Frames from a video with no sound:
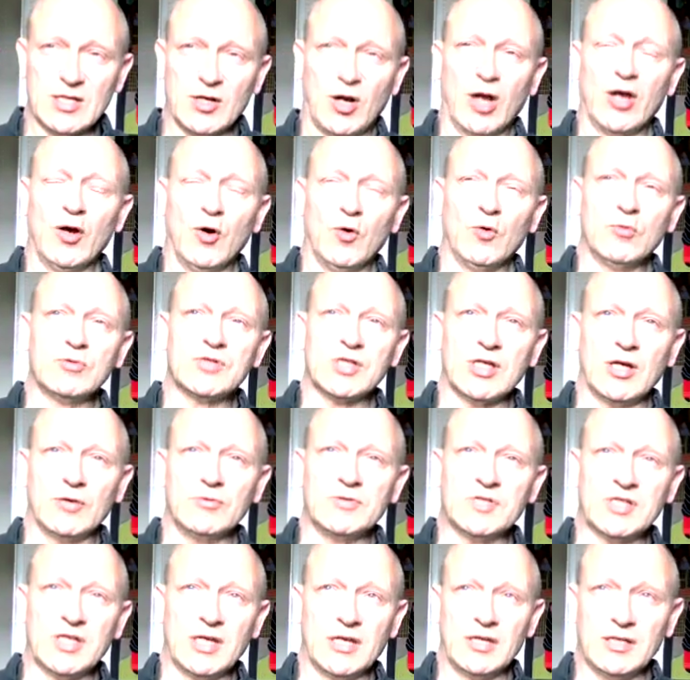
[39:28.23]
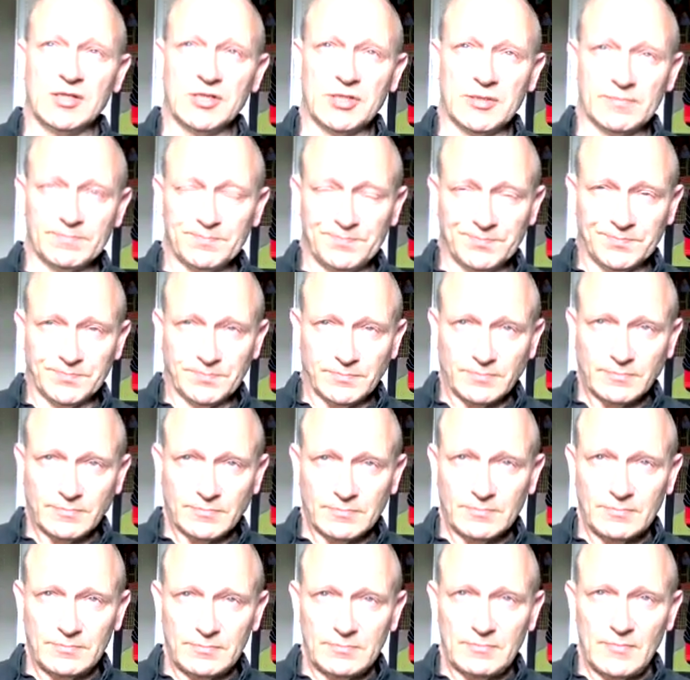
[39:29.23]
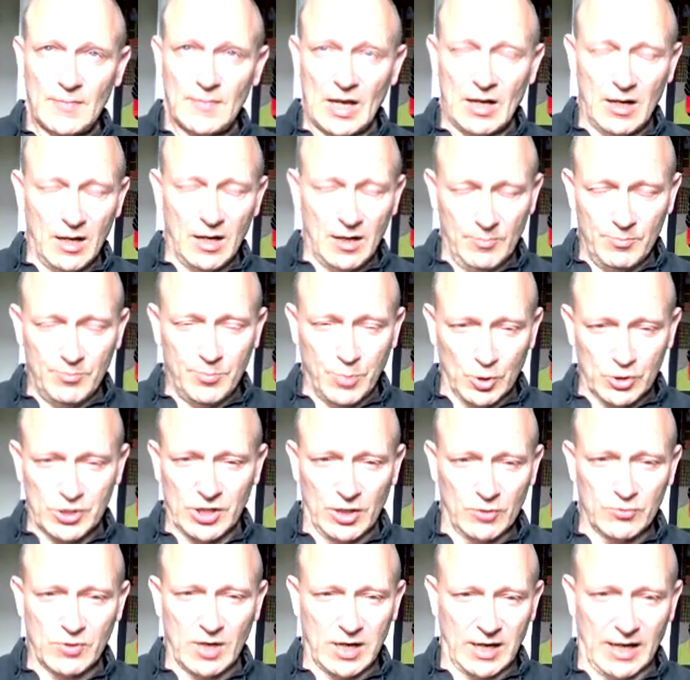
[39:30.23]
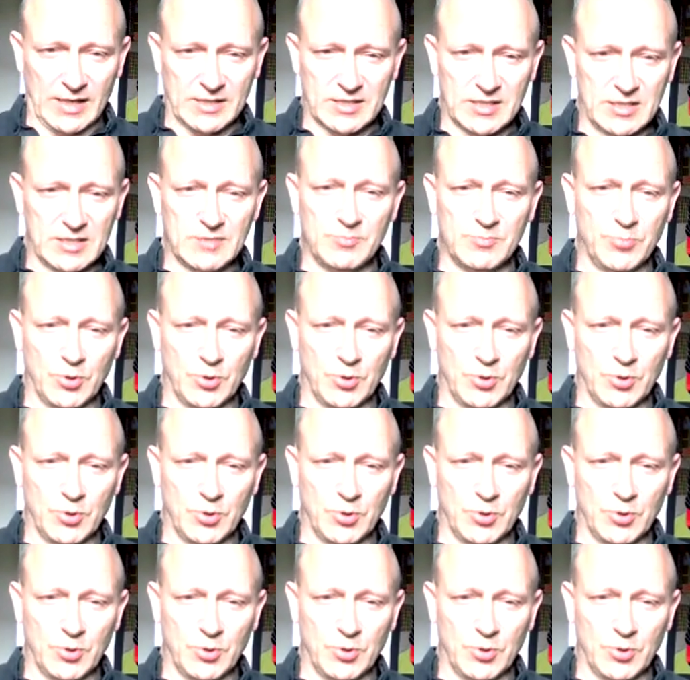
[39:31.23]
I also teach Buddha classes,